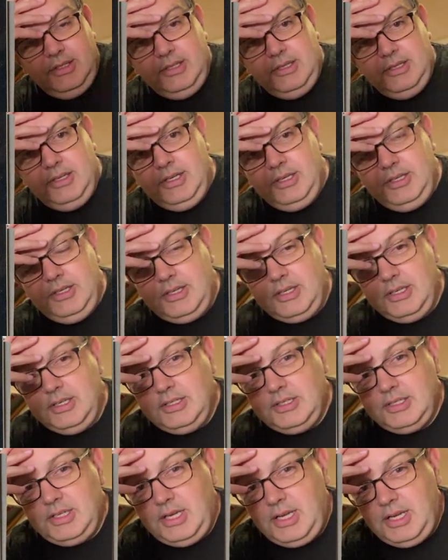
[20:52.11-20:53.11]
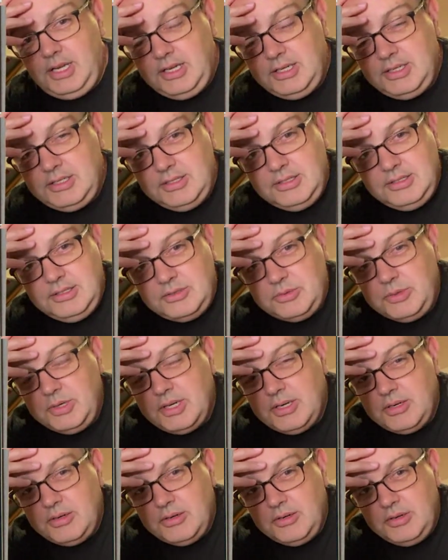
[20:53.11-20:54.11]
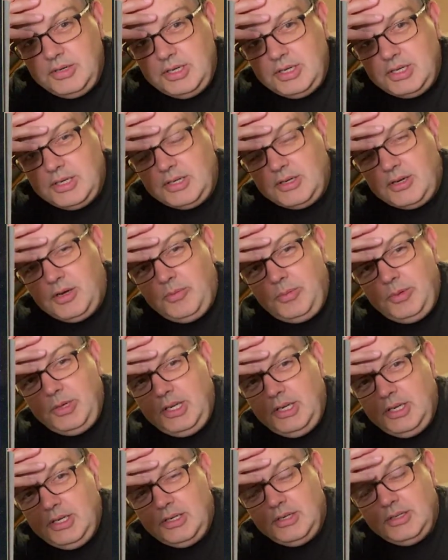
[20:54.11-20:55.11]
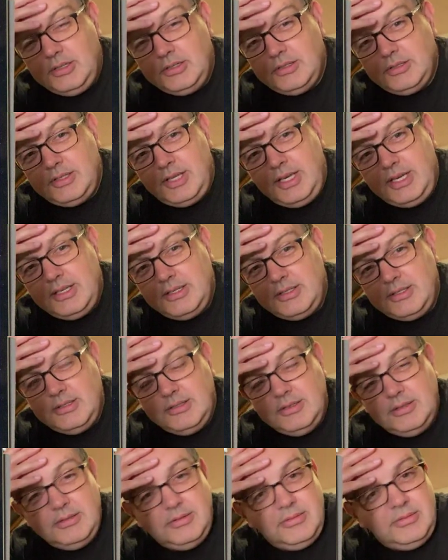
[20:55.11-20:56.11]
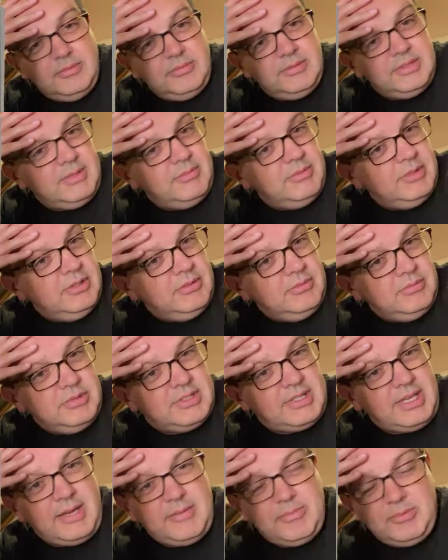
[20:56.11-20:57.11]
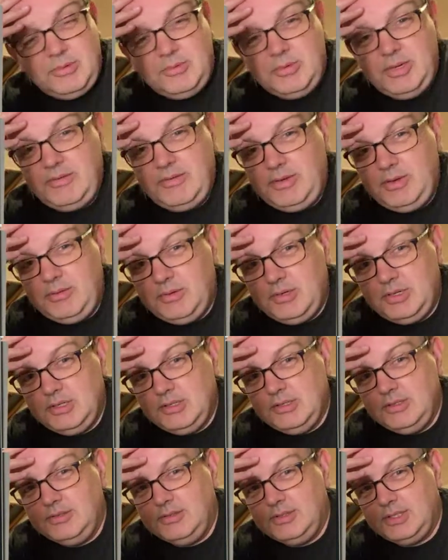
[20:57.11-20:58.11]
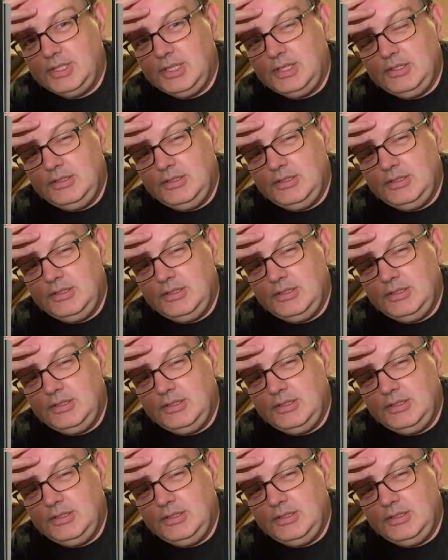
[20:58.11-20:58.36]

and you can share to Twitter, or you can copy and send it to someone on WhatsApp or whatever you want to do. So